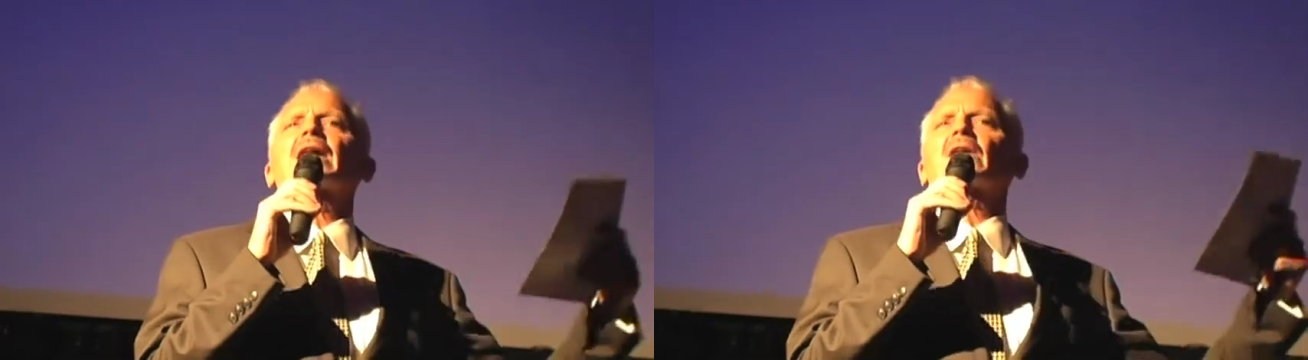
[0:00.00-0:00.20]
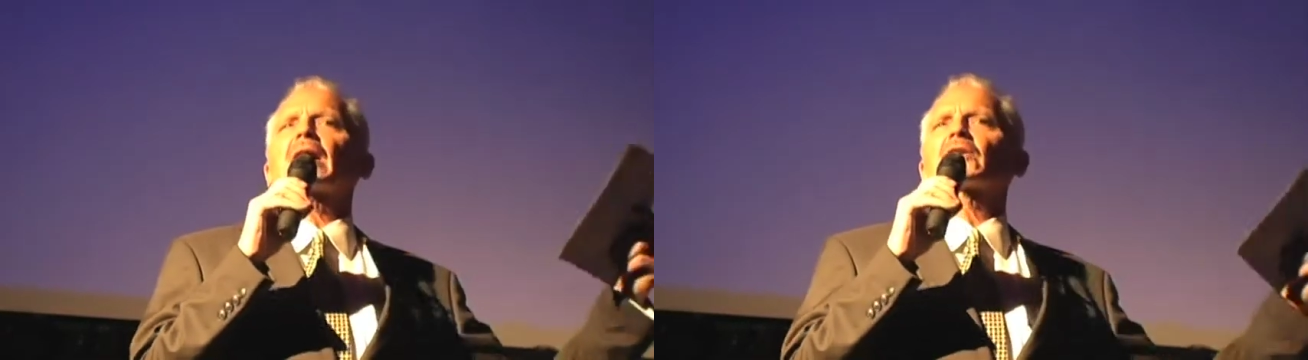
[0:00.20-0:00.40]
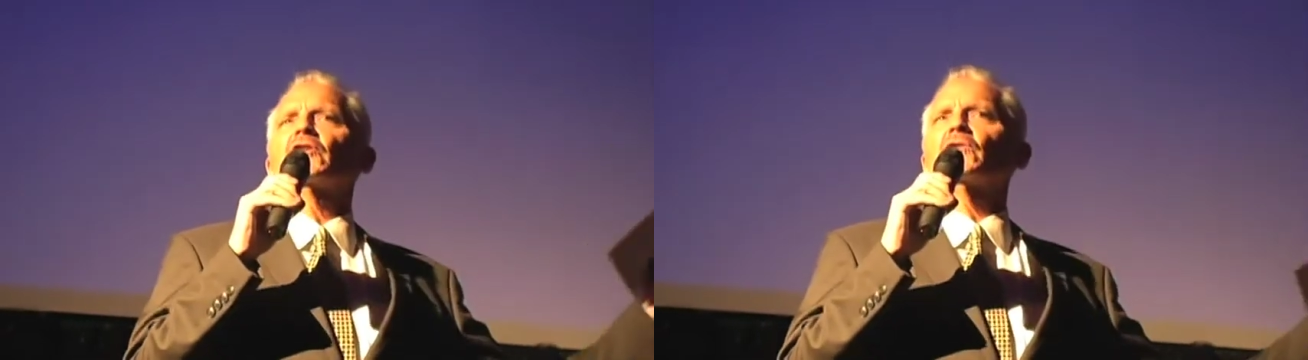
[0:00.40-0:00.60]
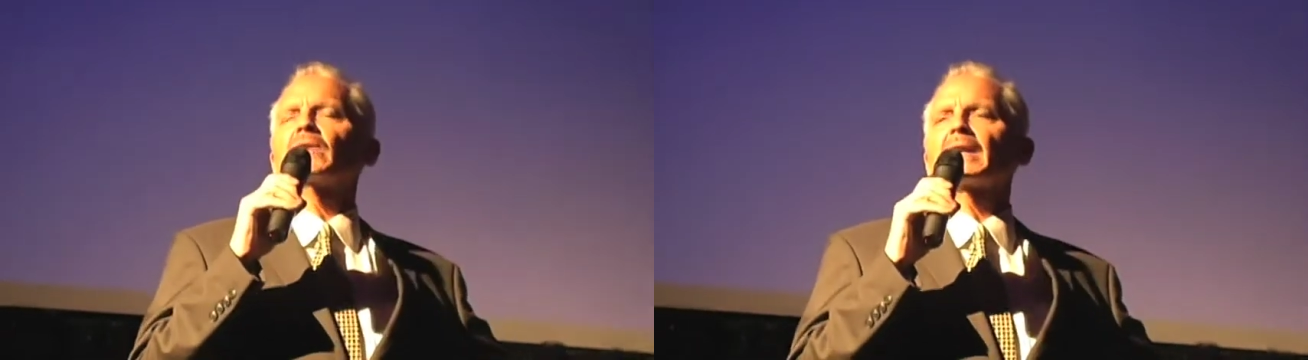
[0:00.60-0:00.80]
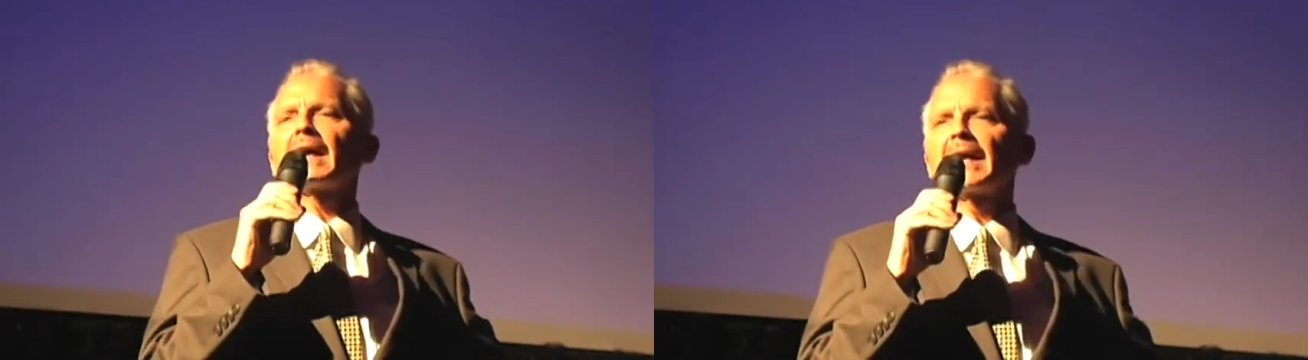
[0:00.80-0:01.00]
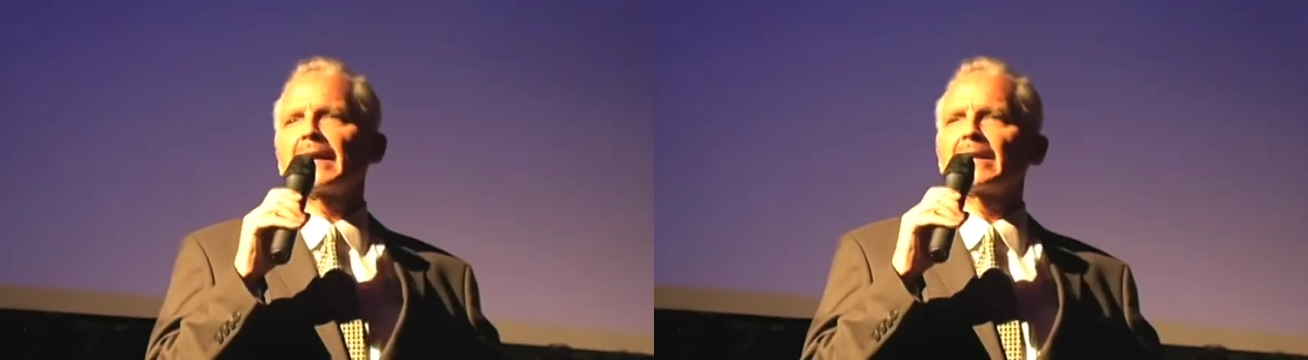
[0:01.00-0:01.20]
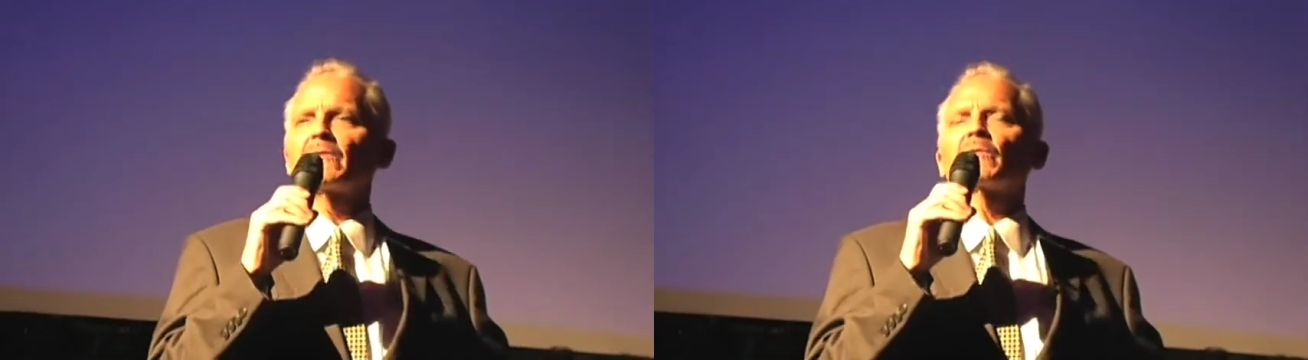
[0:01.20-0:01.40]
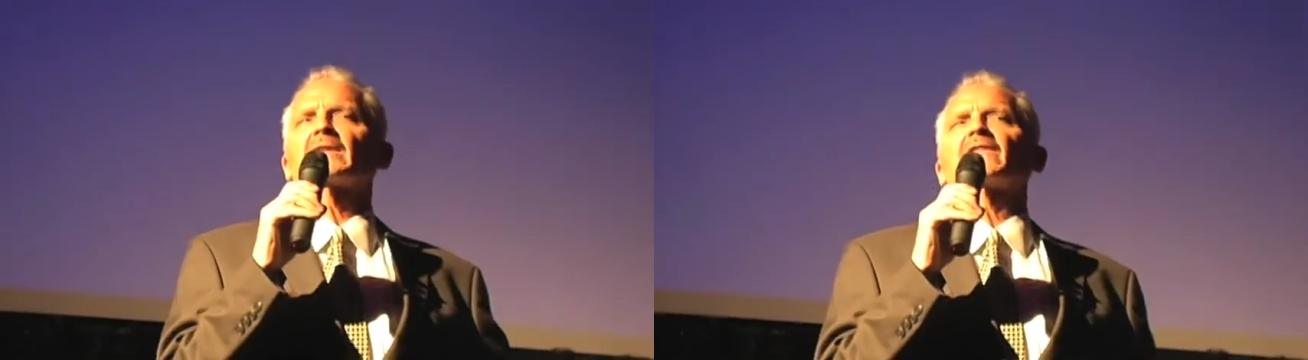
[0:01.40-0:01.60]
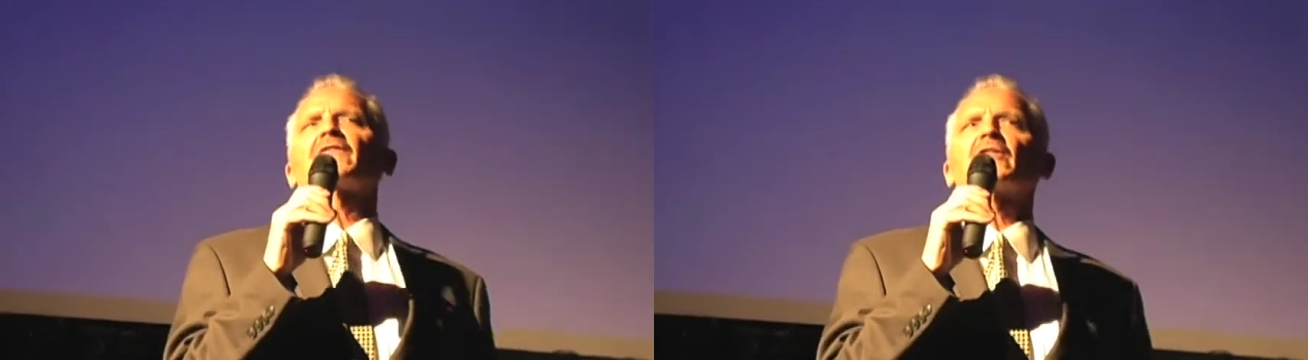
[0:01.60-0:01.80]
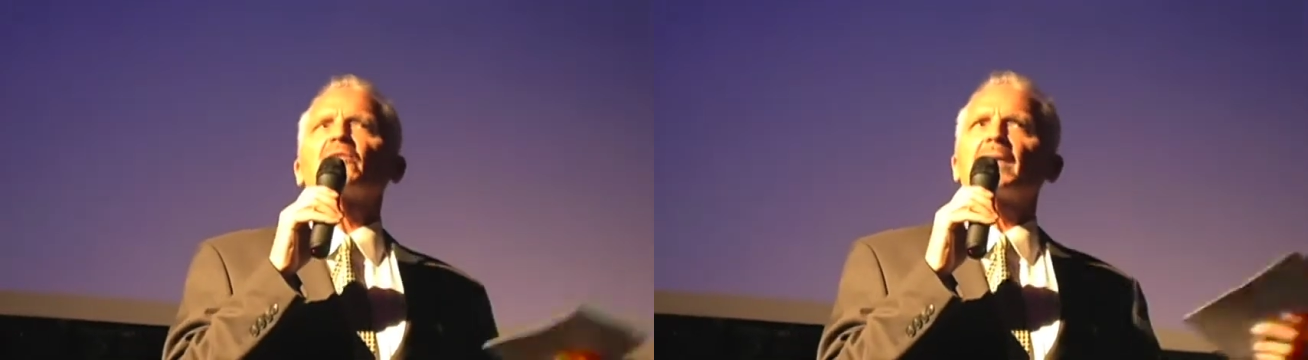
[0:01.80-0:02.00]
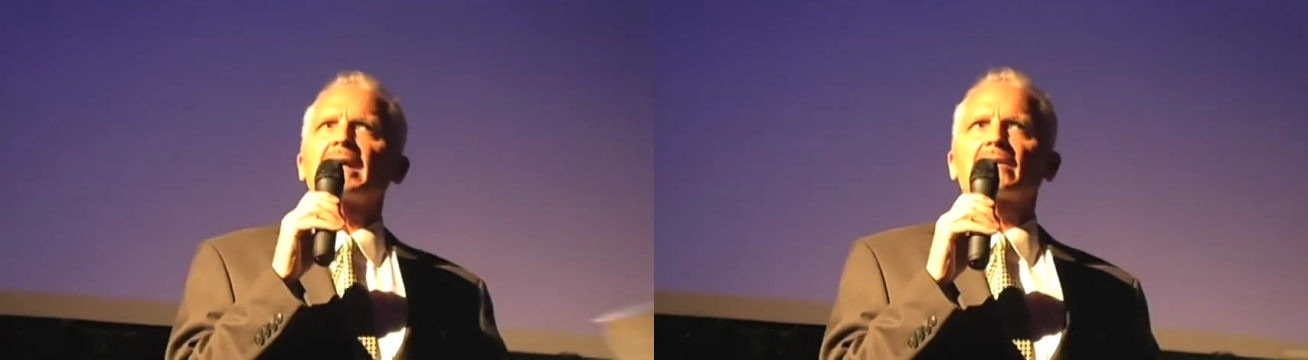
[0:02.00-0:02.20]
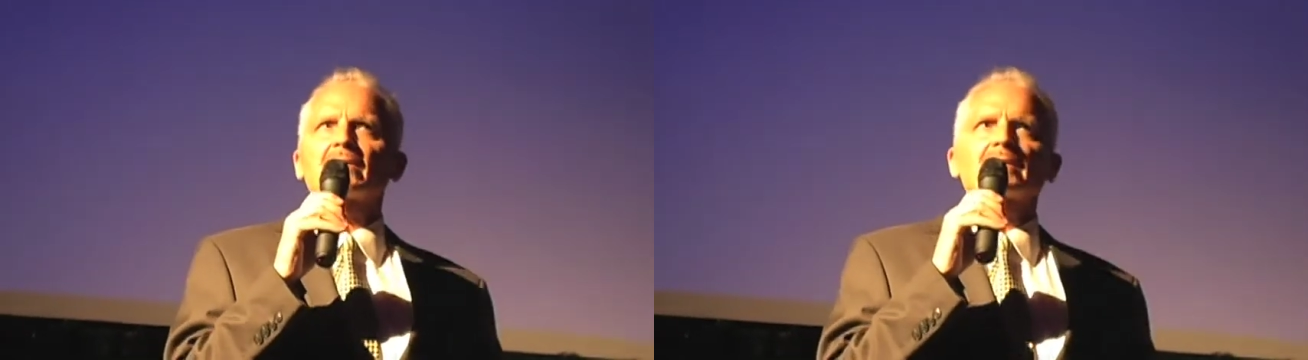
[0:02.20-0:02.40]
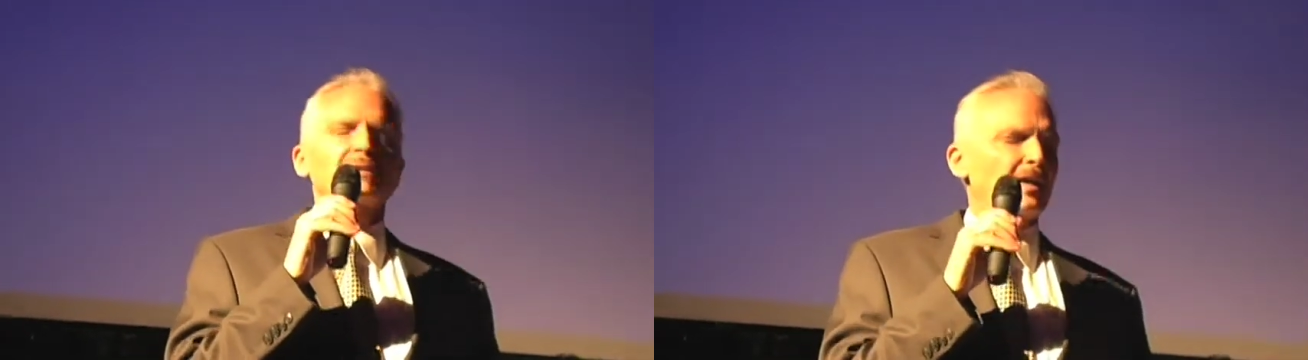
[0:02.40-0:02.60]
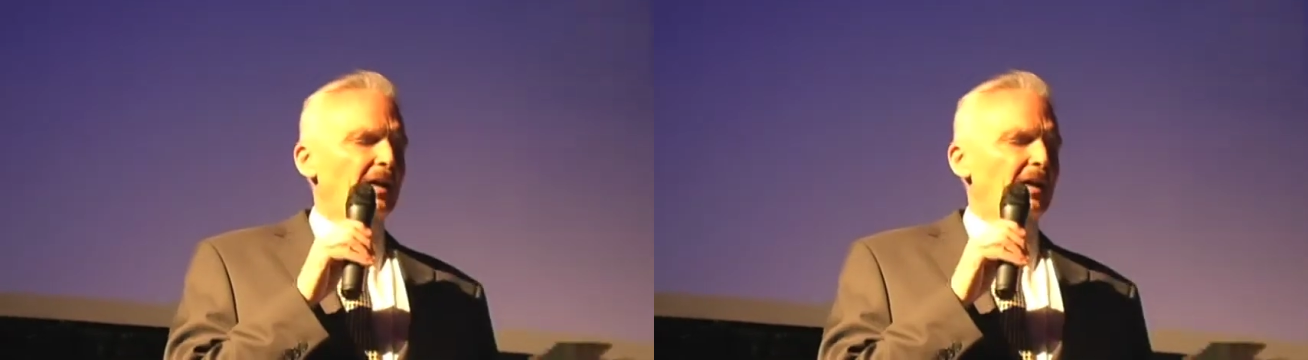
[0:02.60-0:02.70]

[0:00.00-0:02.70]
a, a Q&A with the filmmakers.